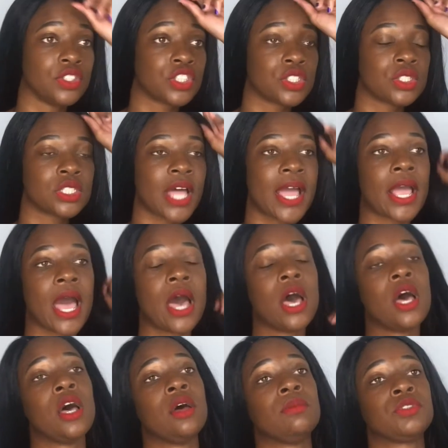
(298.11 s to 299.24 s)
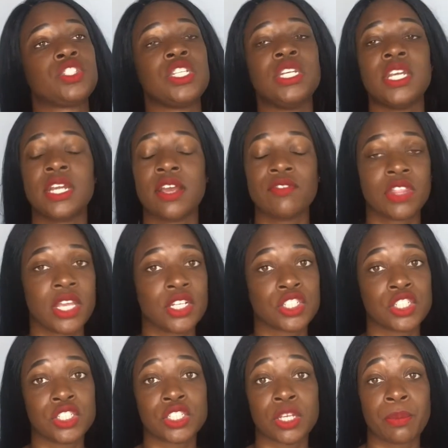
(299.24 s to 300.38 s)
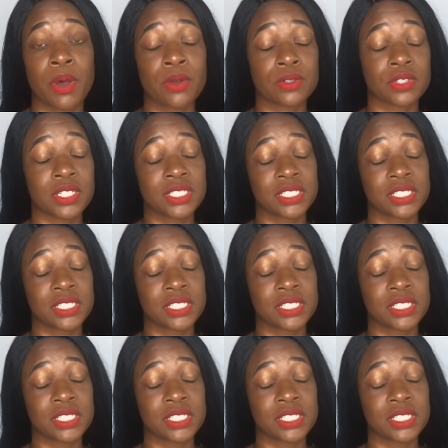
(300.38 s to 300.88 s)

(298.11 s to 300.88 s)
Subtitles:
And she was like, she did everything she's supposed.